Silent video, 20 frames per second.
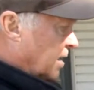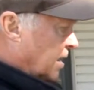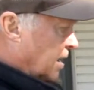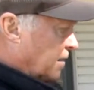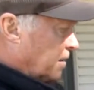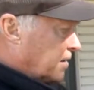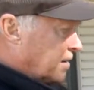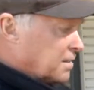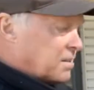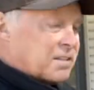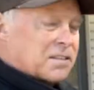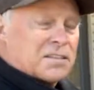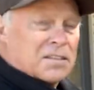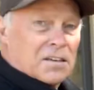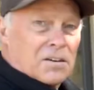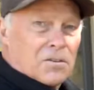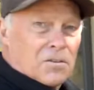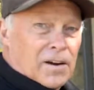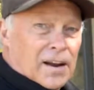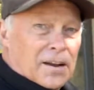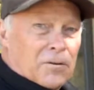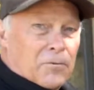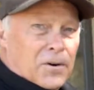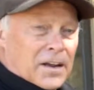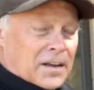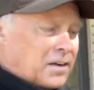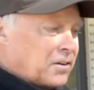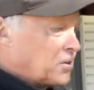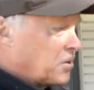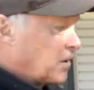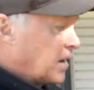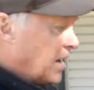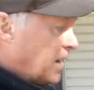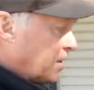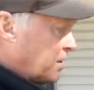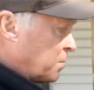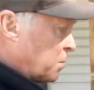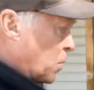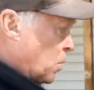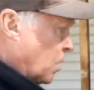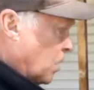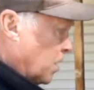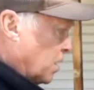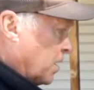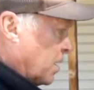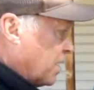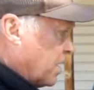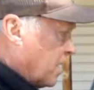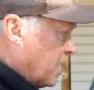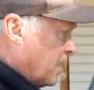and this is a great way to transport.